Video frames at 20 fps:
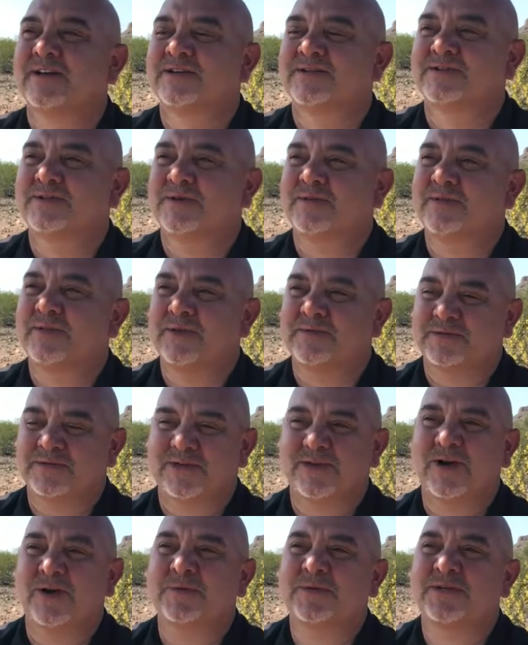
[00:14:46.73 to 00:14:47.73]
So there was
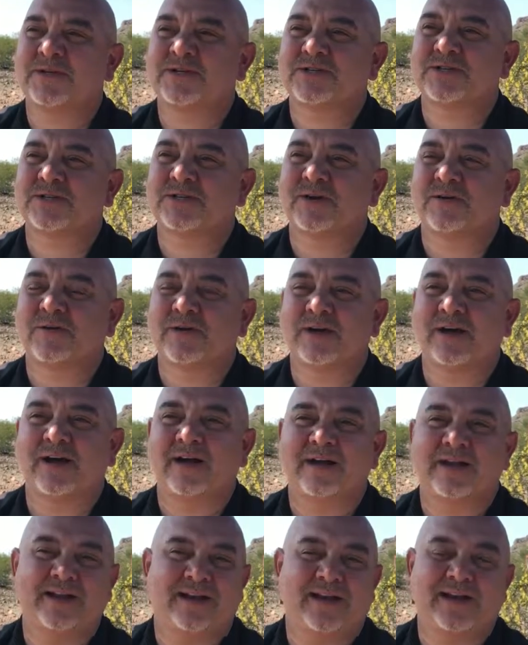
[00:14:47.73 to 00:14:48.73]
a competition going
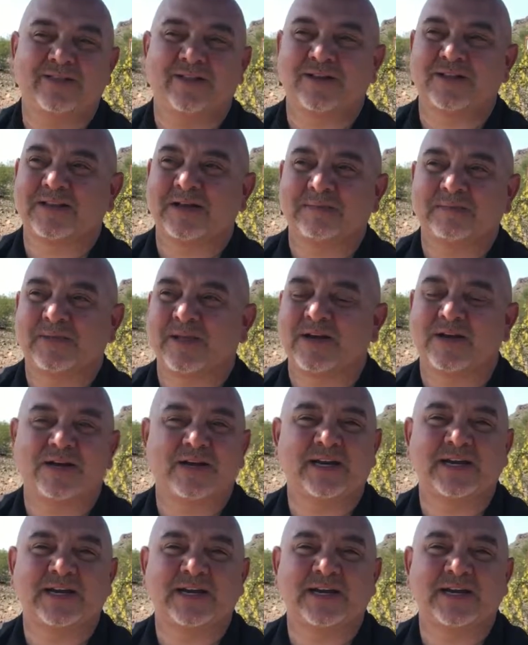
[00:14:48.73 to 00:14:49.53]
on, and I looked up there,